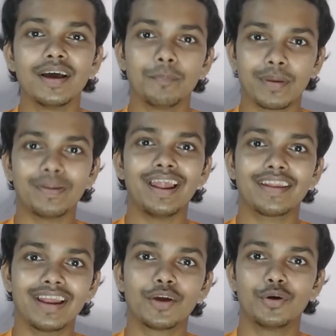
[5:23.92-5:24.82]
People are
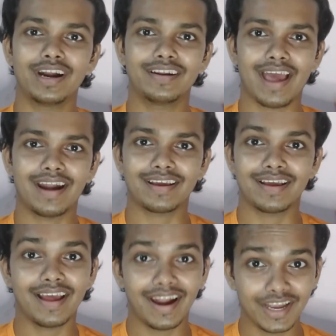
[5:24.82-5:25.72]
really good at that,
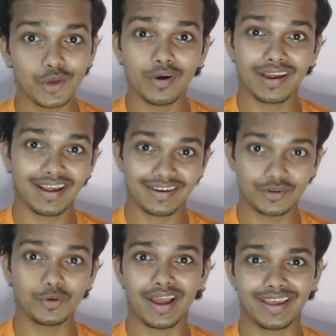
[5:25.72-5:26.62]
and you are
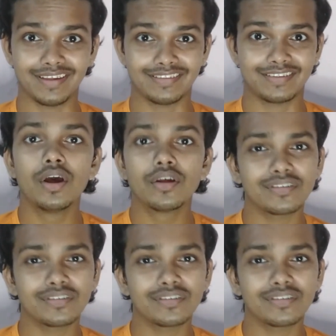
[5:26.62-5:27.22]
too, I guess.